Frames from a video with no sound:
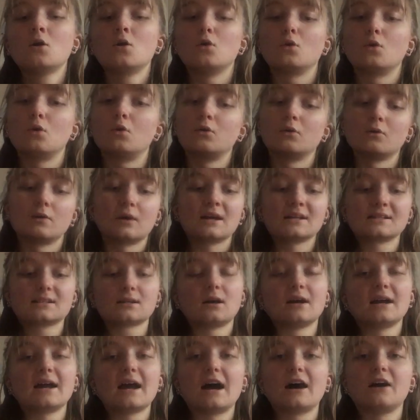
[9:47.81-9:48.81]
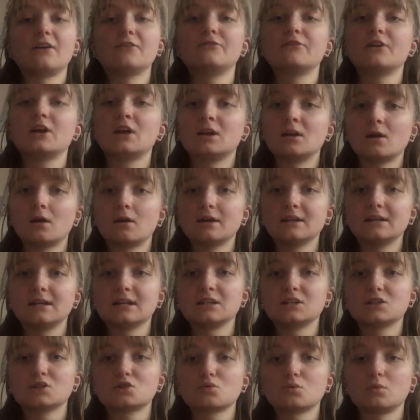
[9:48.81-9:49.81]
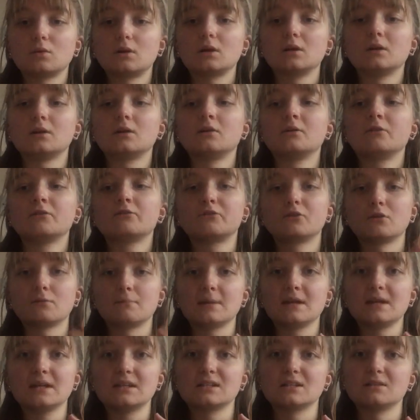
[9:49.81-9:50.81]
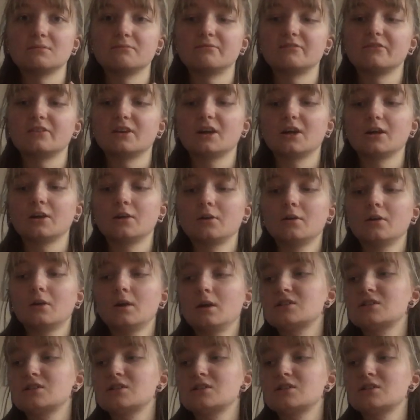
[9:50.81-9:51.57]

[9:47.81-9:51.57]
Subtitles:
or as I have, a 9-inch one for a medium flow.